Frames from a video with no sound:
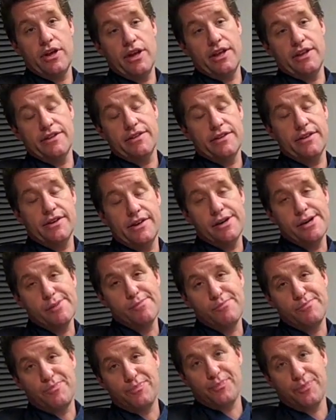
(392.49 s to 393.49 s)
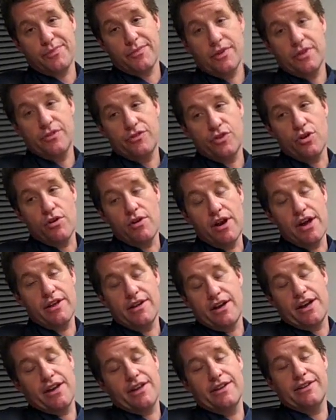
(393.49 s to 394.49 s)
And so I
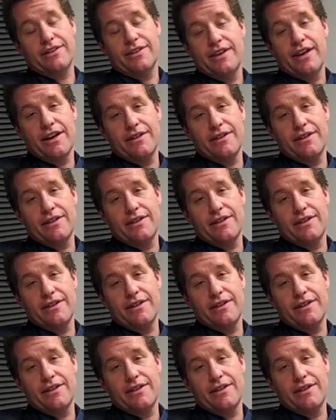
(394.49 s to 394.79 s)
had,